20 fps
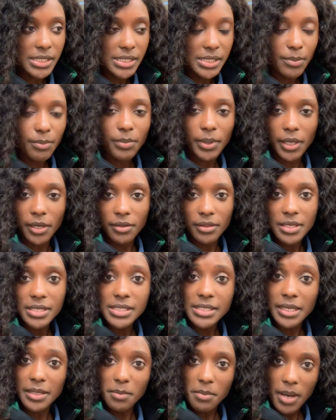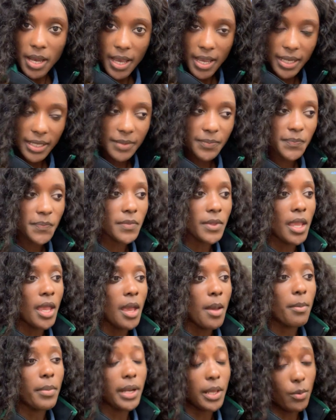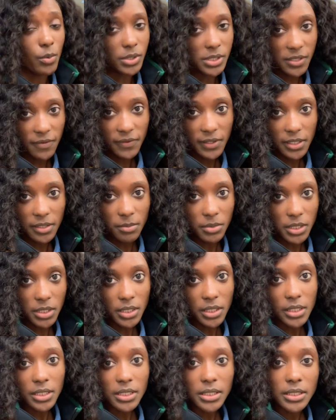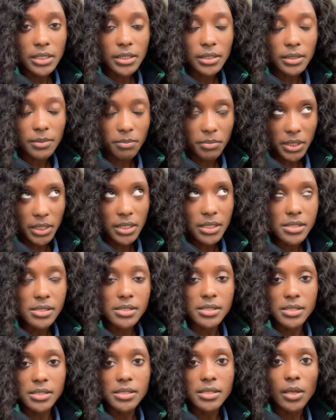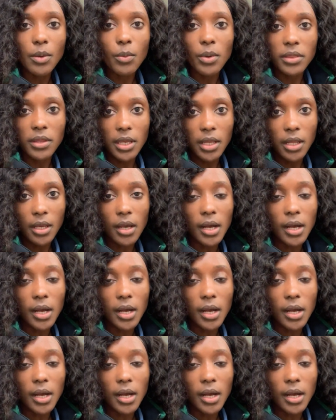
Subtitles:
bear this in mind. But I will definitely be consistent with getting